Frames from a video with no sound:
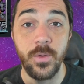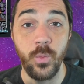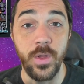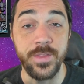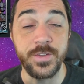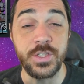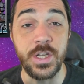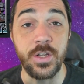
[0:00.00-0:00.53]

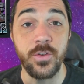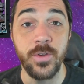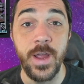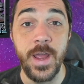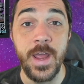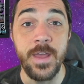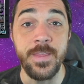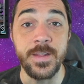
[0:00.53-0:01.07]
with Jean
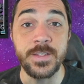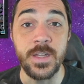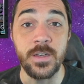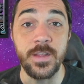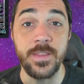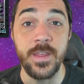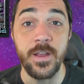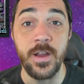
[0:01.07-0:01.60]
Grey, and then
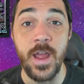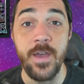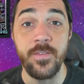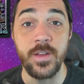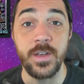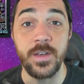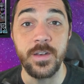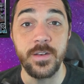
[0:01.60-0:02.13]
suddenly they're
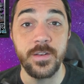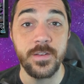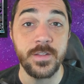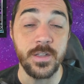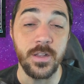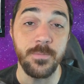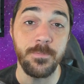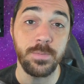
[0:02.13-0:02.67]
having
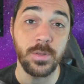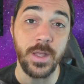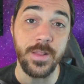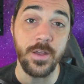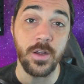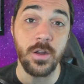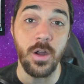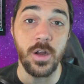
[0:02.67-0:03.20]
to play
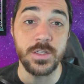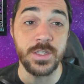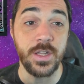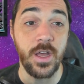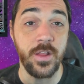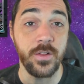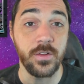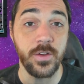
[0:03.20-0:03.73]
their cards
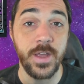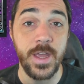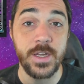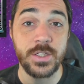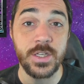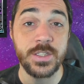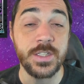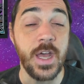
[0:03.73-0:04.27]
into other
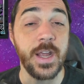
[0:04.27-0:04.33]
locations,